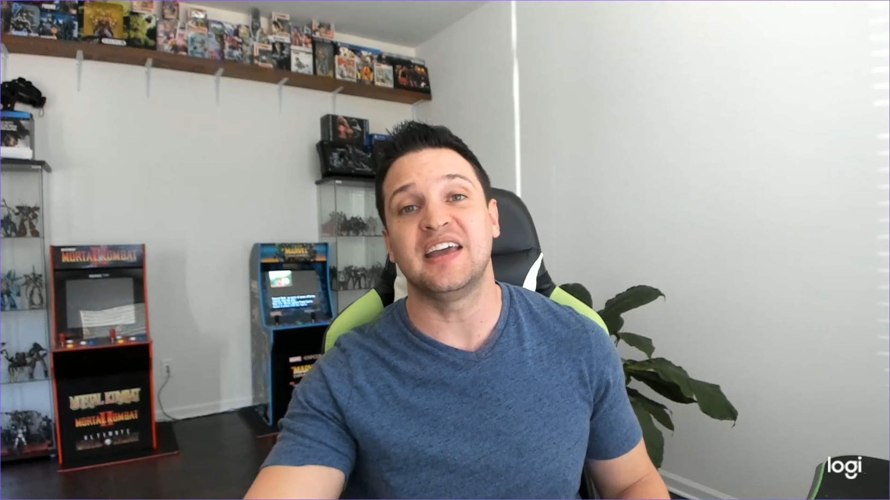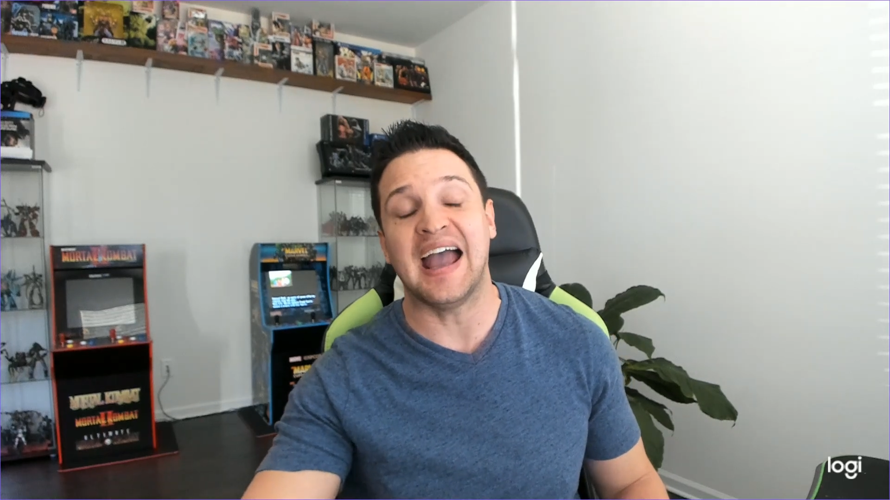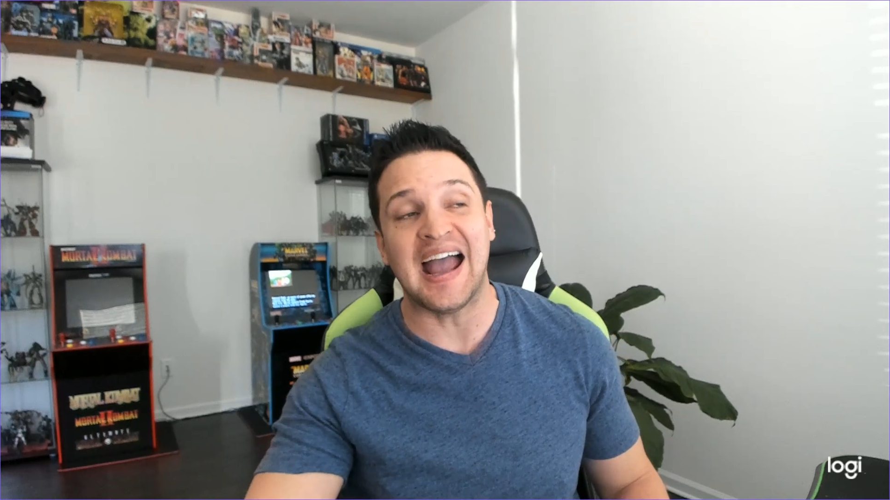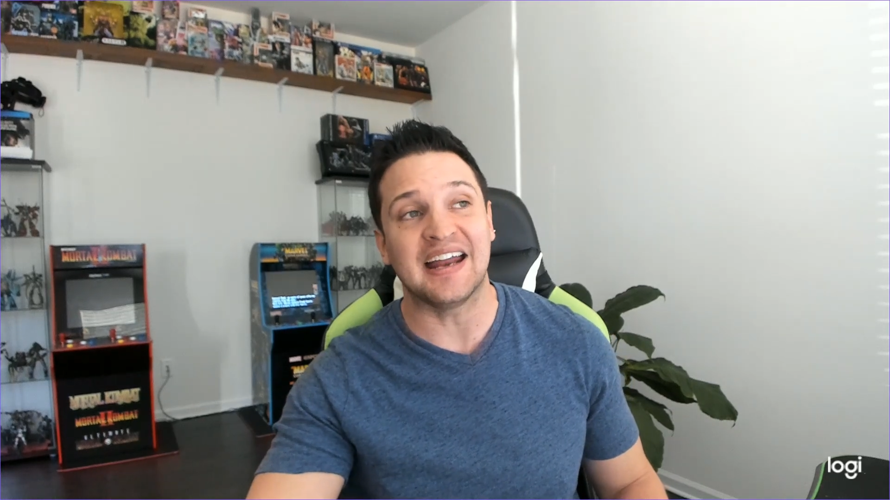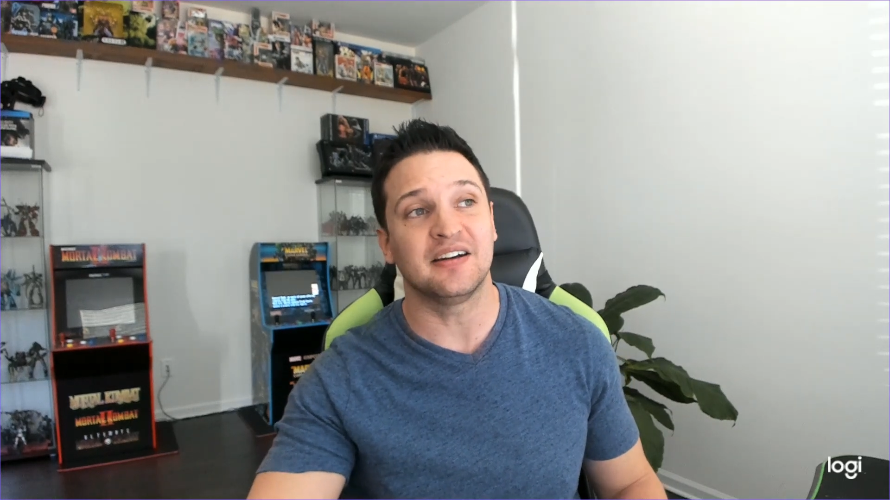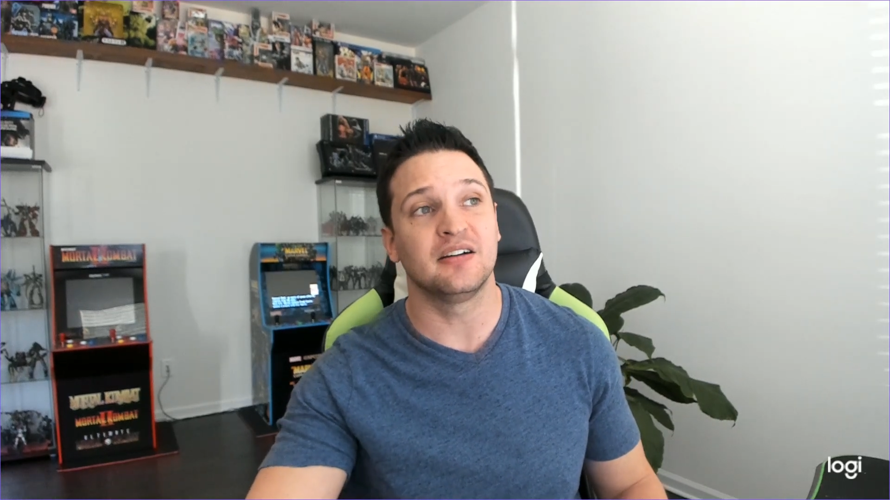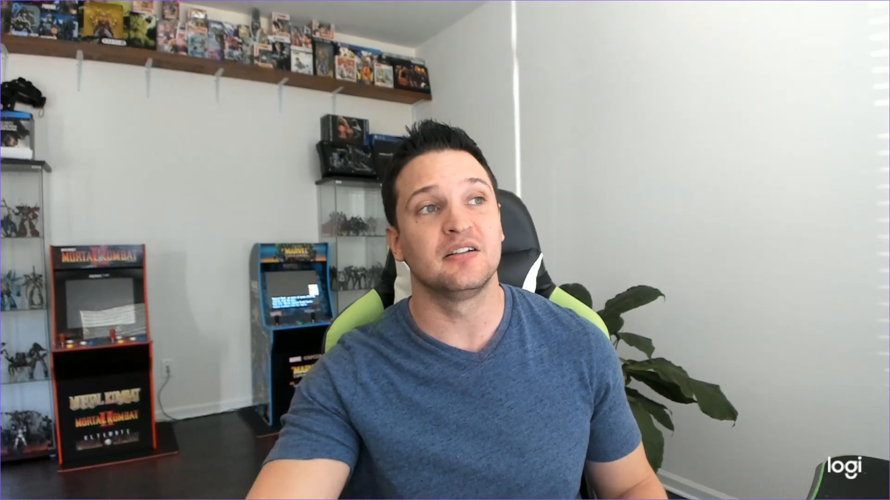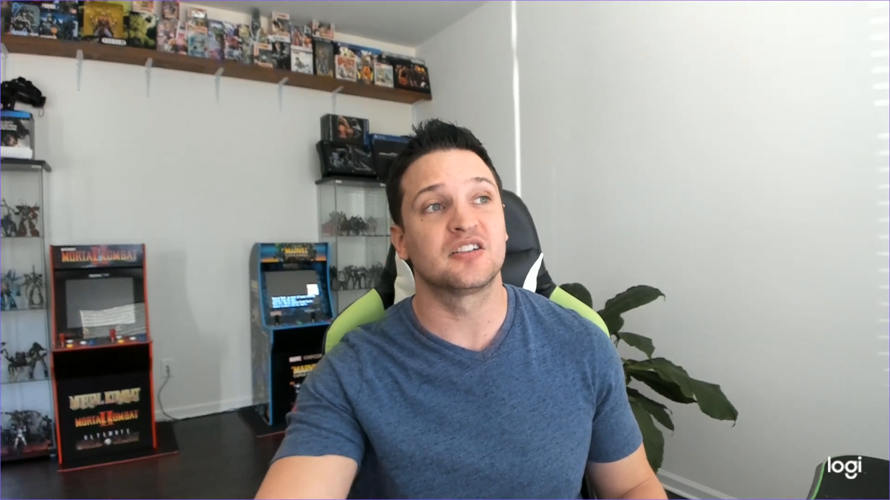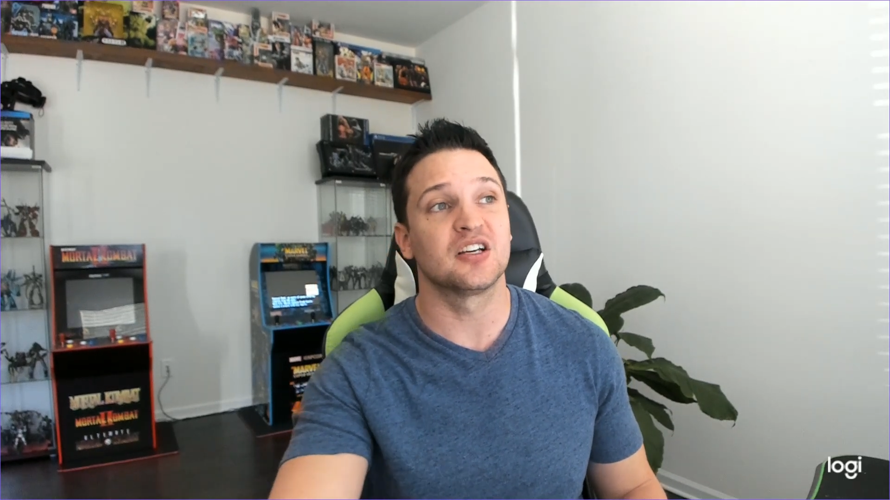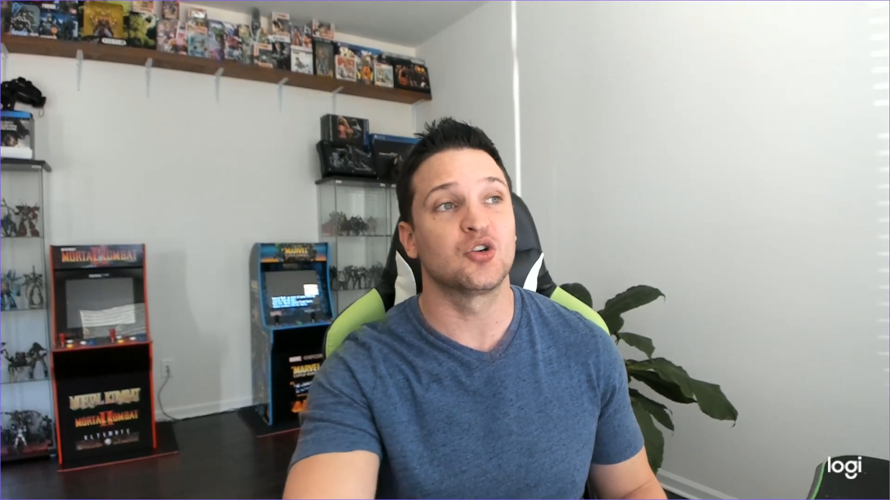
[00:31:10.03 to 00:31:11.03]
Hatton to